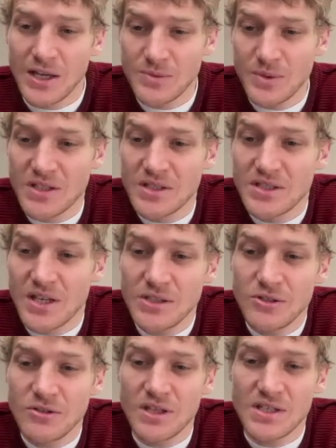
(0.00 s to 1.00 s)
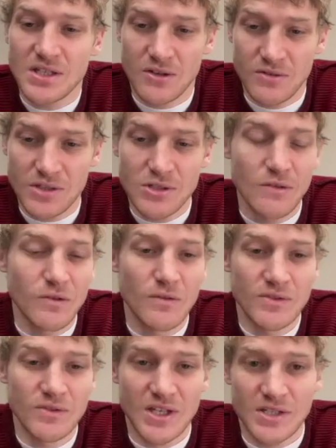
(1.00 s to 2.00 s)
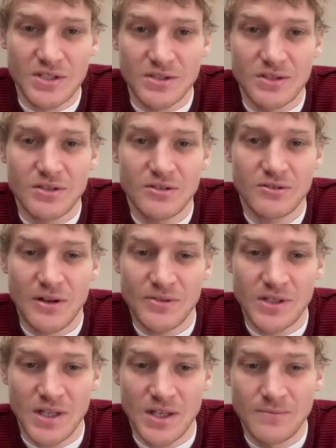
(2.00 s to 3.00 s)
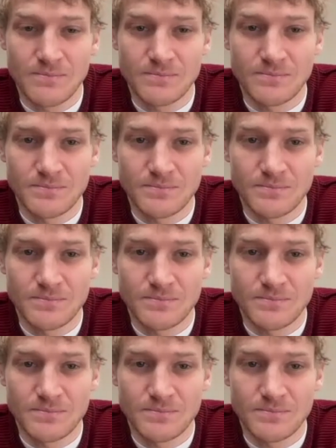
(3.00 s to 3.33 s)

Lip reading: as we continue this series of conversations throughout the year.